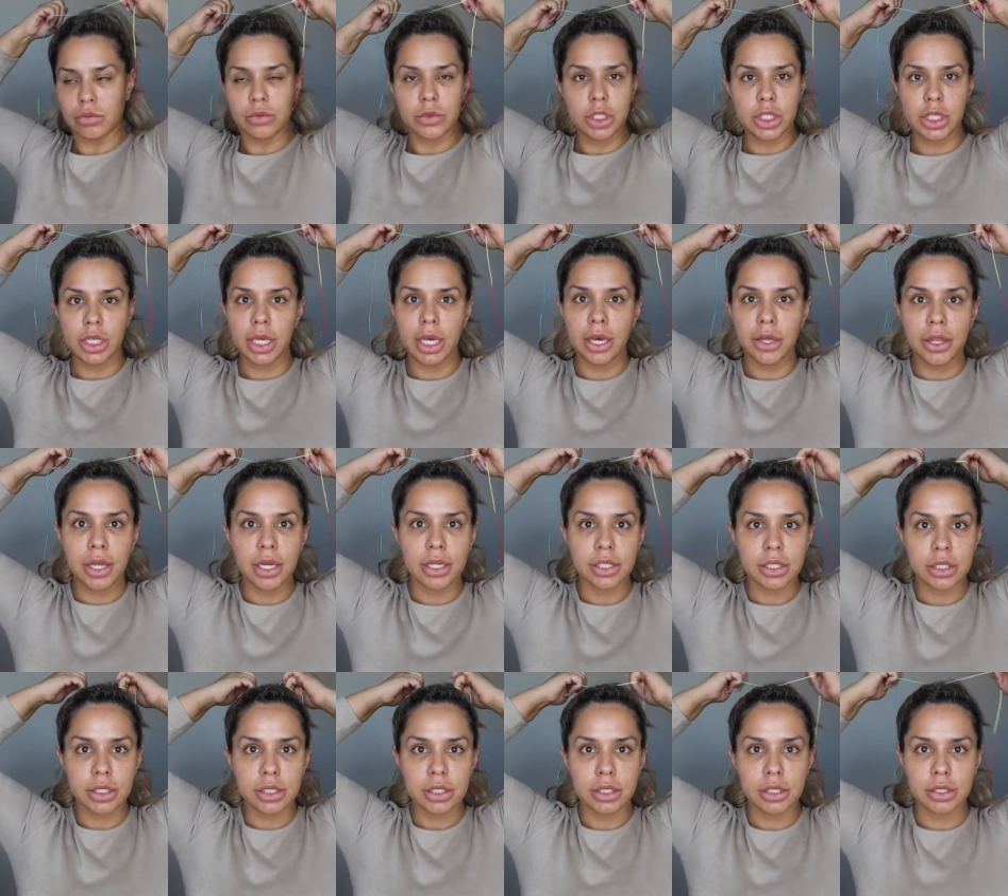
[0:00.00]
See how that
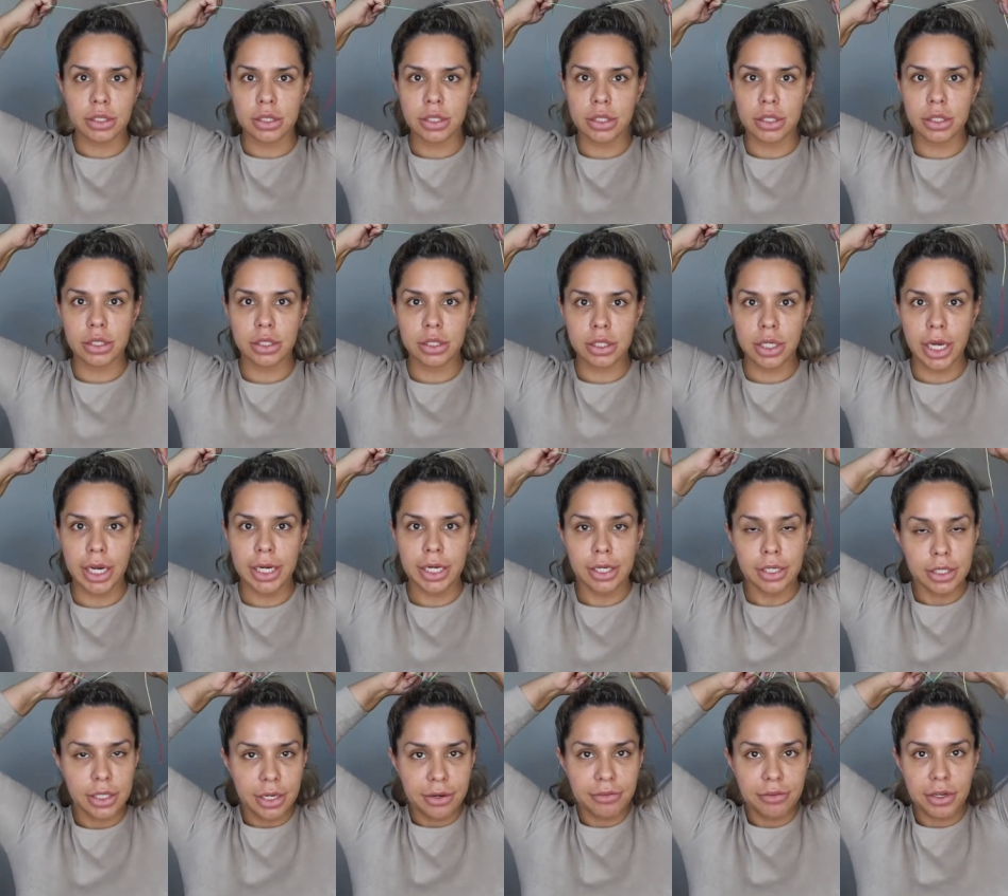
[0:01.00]
just
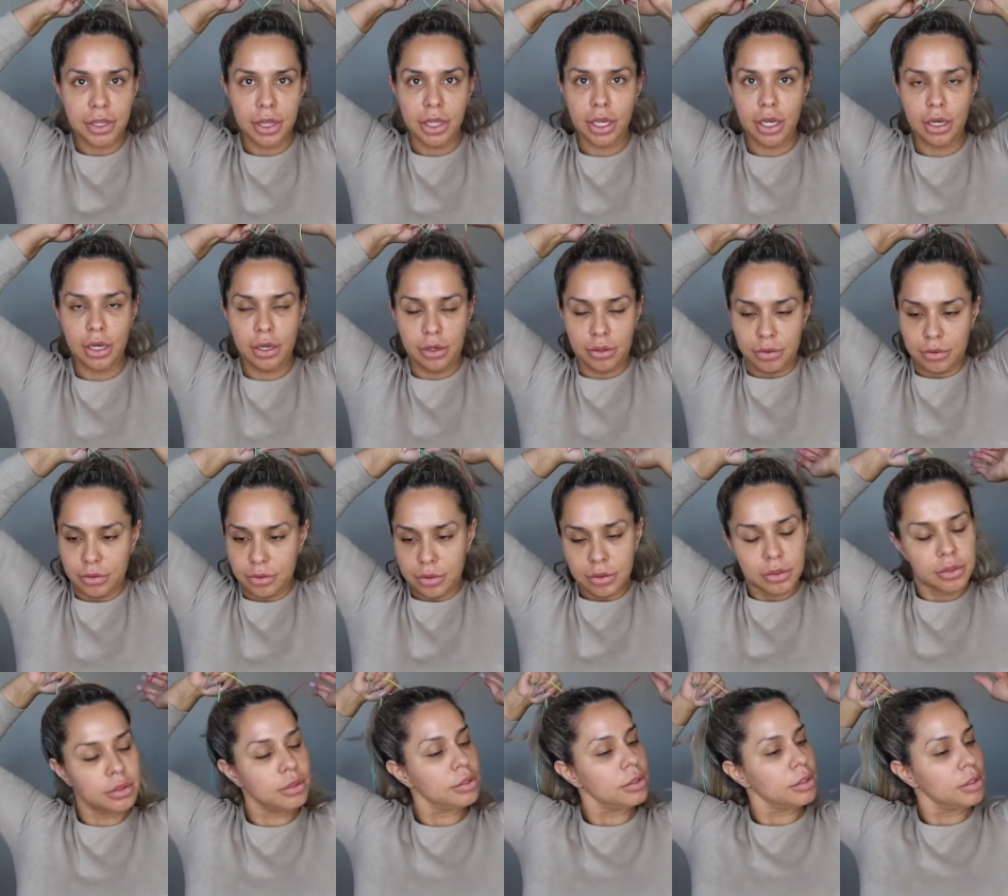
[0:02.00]
tightened everything?
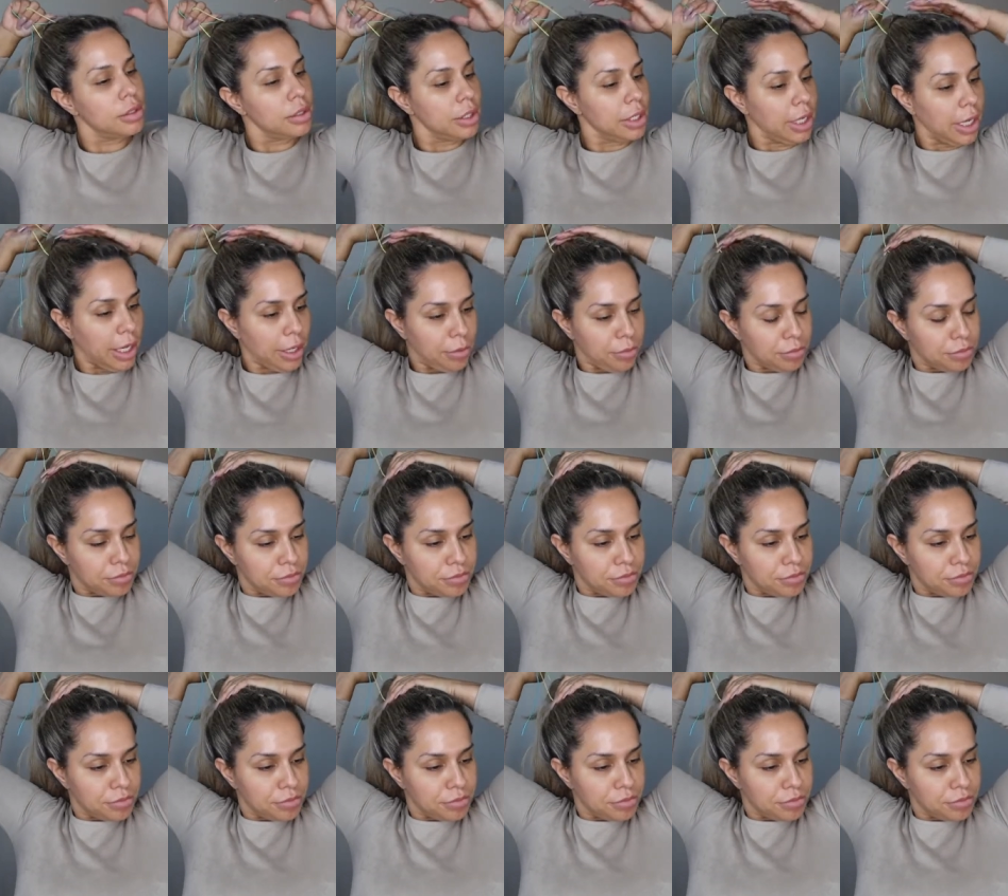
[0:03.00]
Okay.